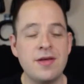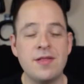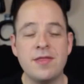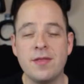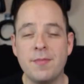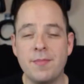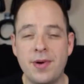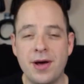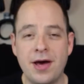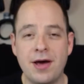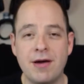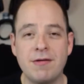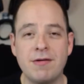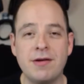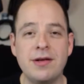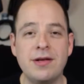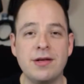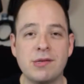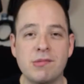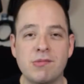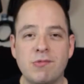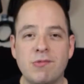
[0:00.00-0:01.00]
The
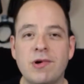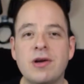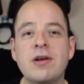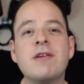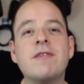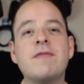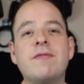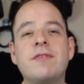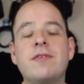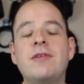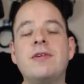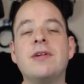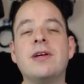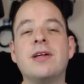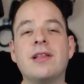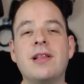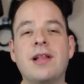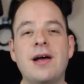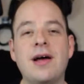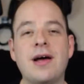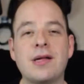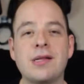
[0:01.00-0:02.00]
battery is wonderful. It
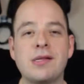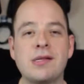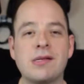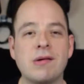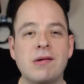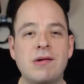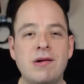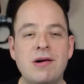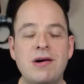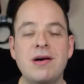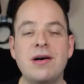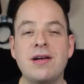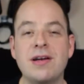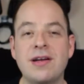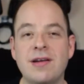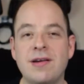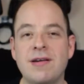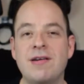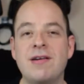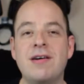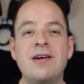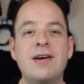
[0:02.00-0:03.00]
lasts on
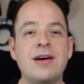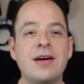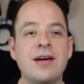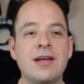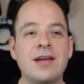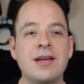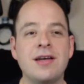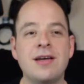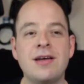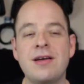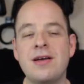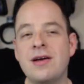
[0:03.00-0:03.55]
and on.